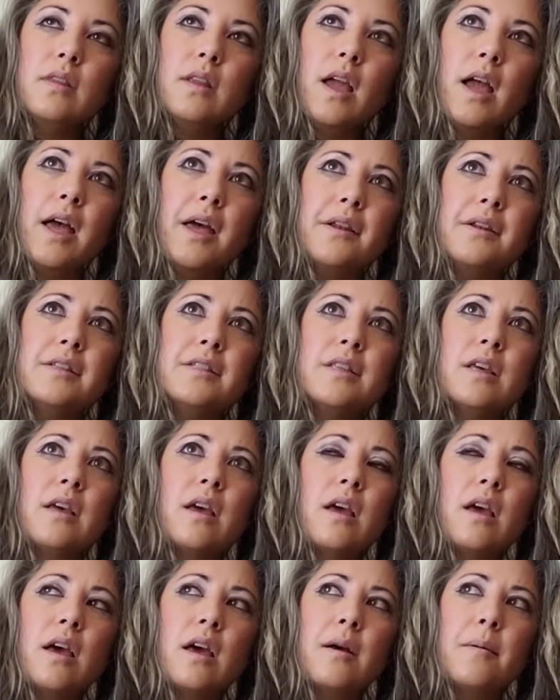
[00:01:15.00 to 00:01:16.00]
And
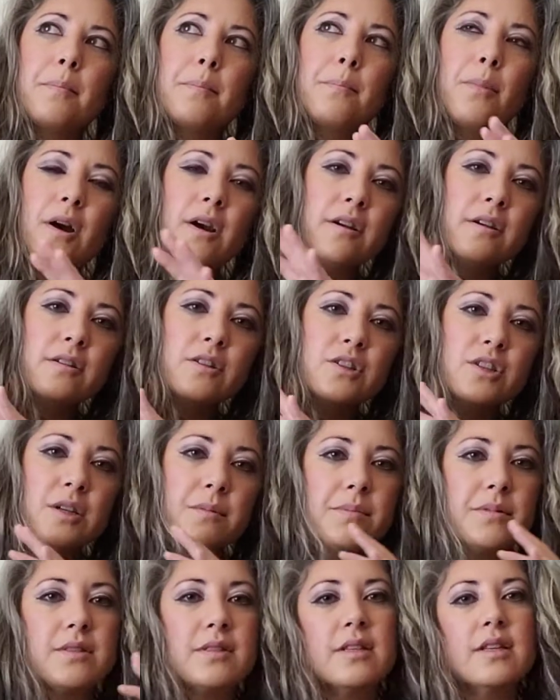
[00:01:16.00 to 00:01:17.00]

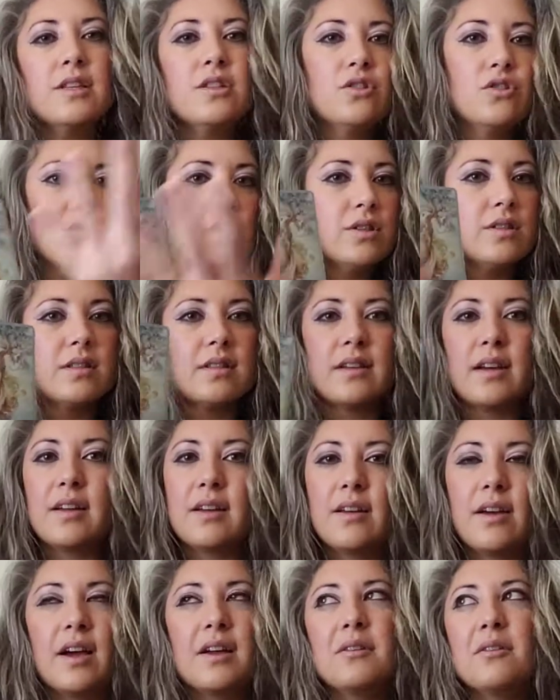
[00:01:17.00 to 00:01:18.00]
partnerships is just kind
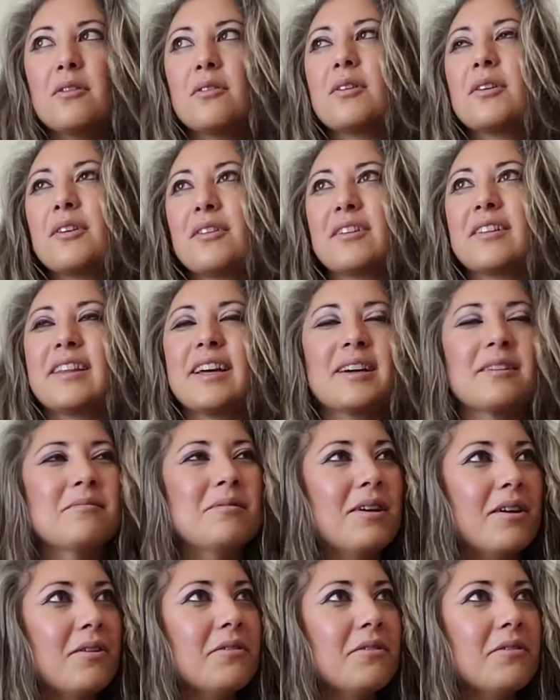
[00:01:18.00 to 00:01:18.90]
of, I know you're like, well,